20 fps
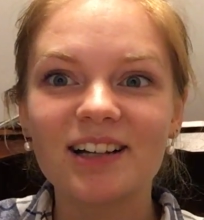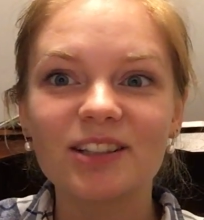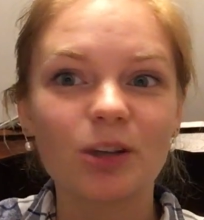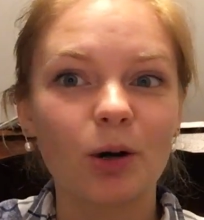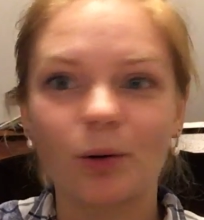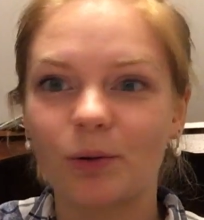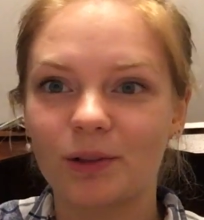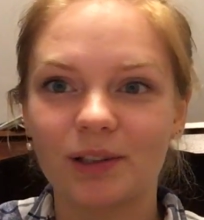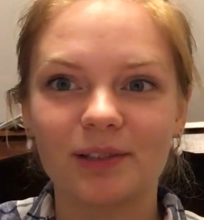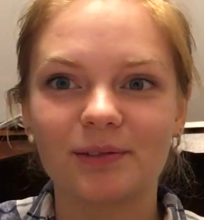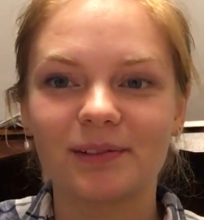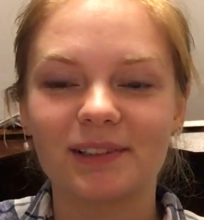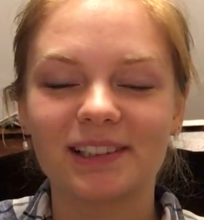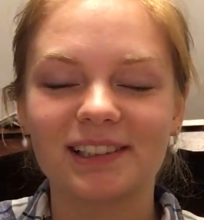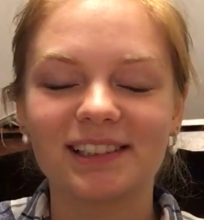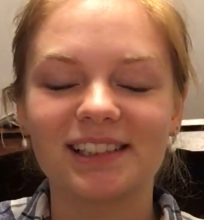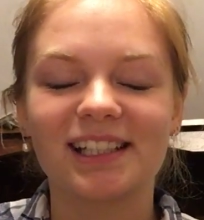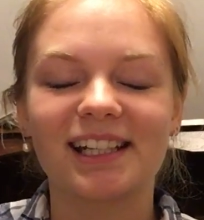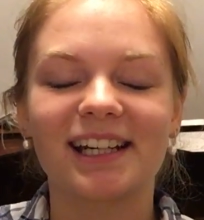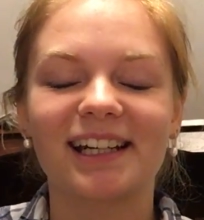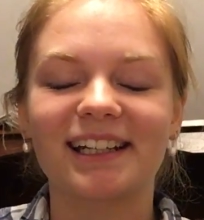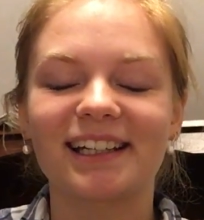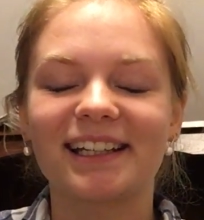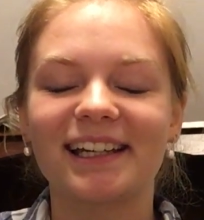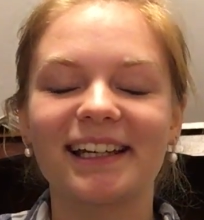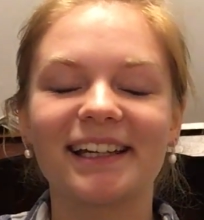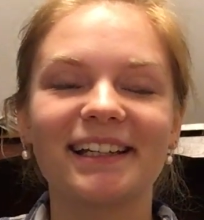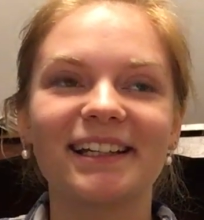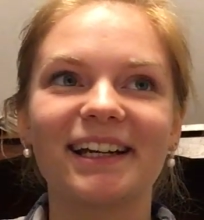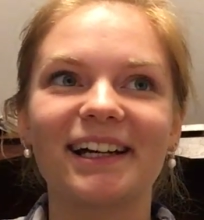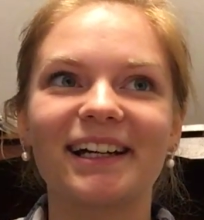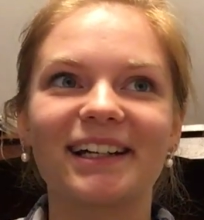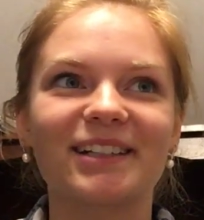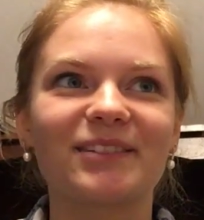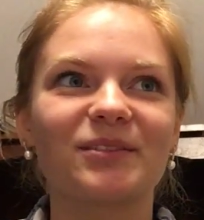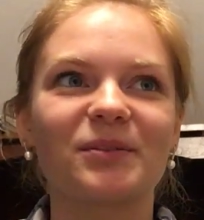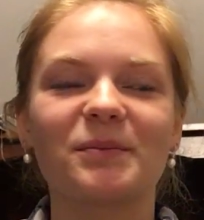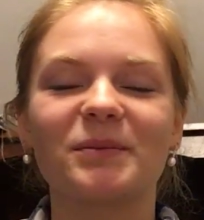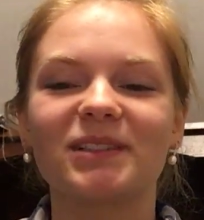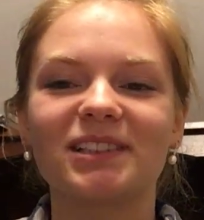totally real, and I cannot
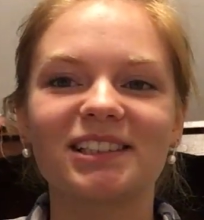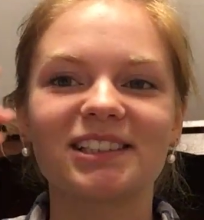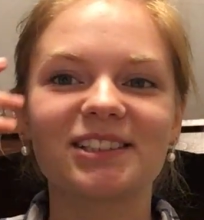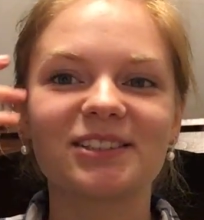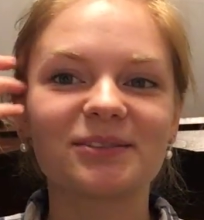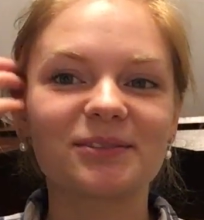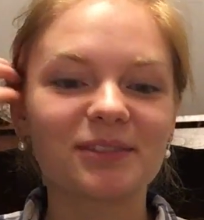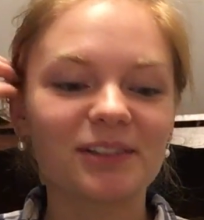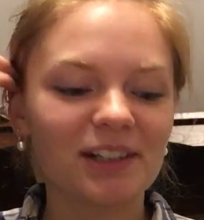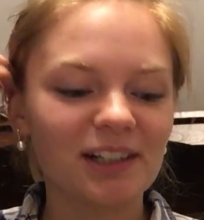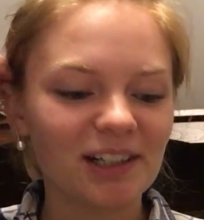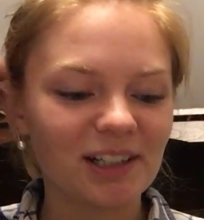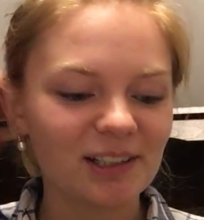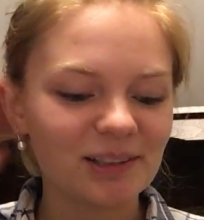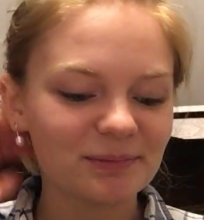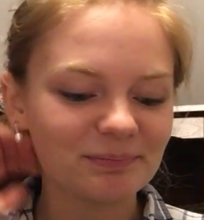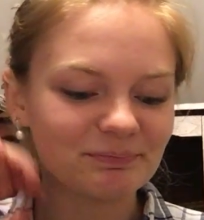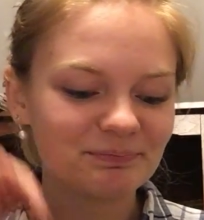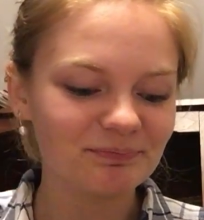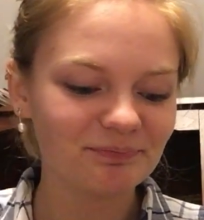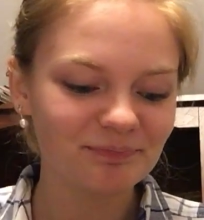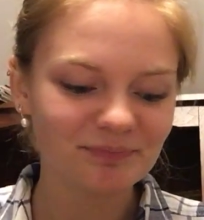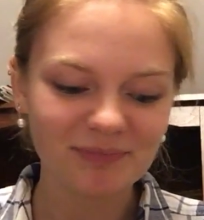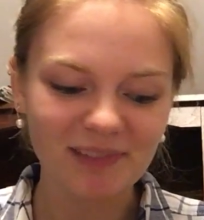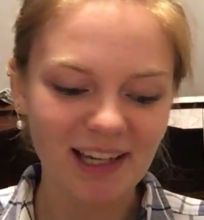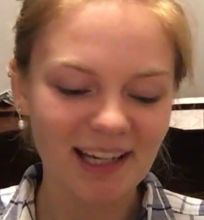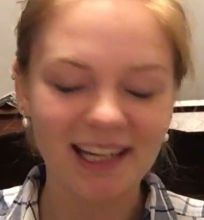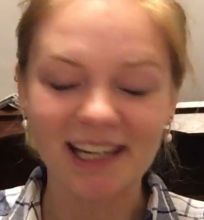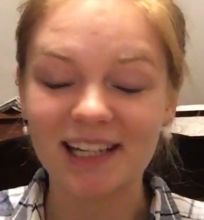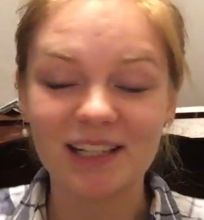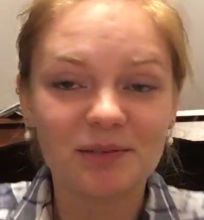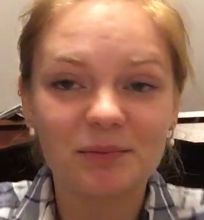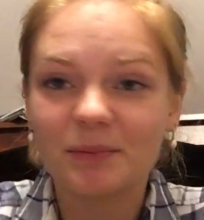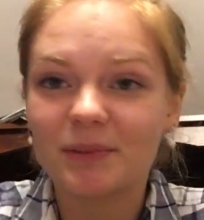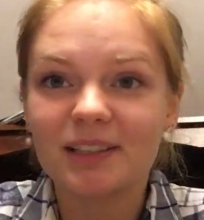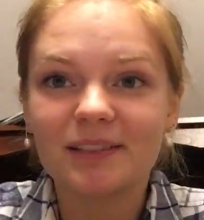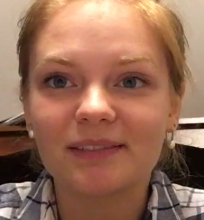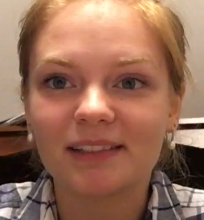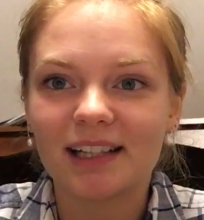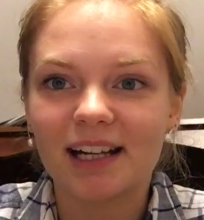even believe, I can't even
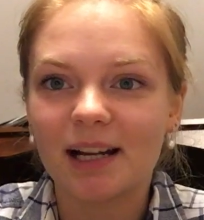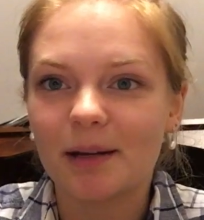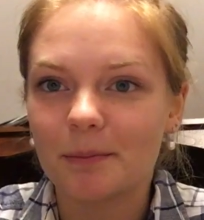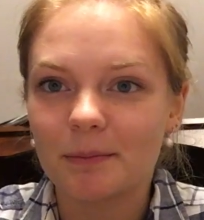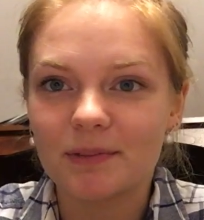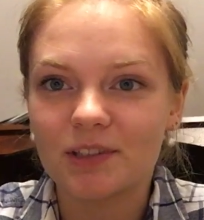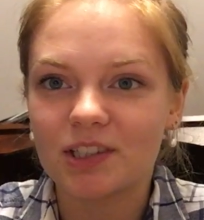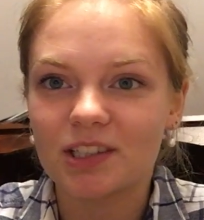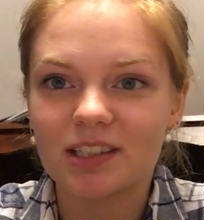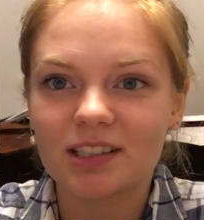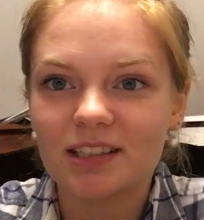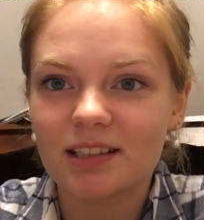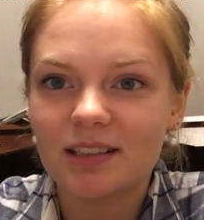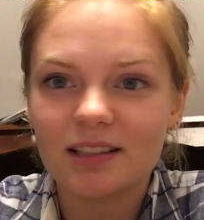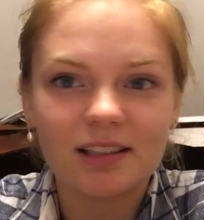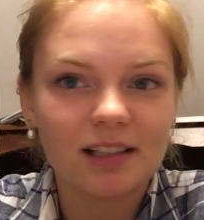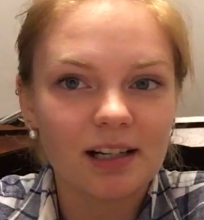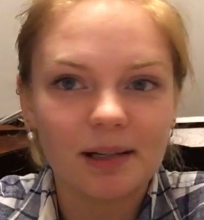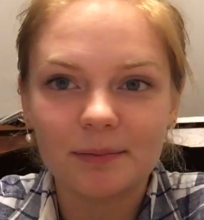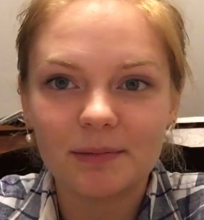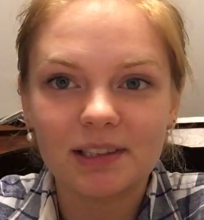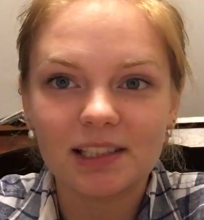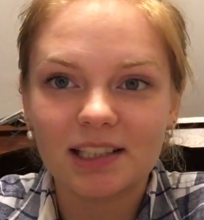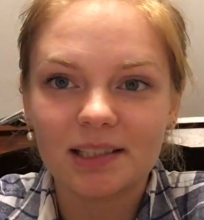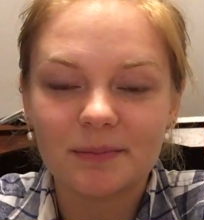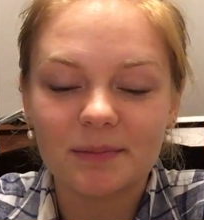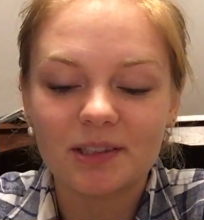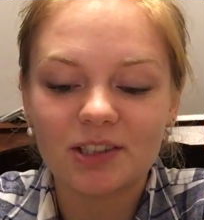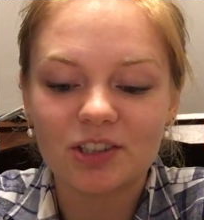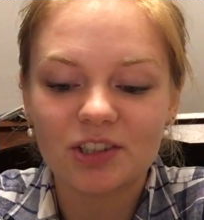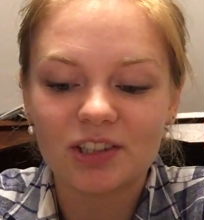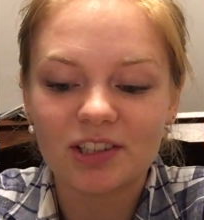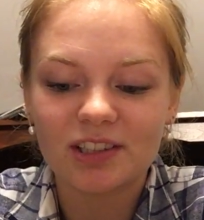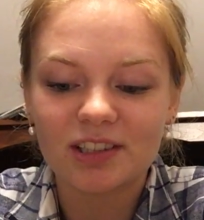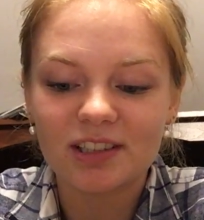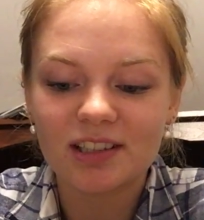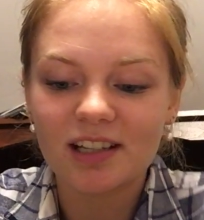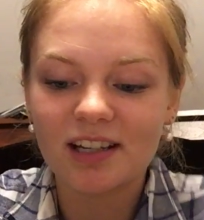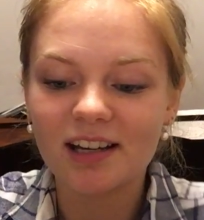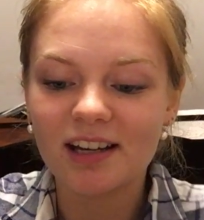believe it. I'm just completely speechless.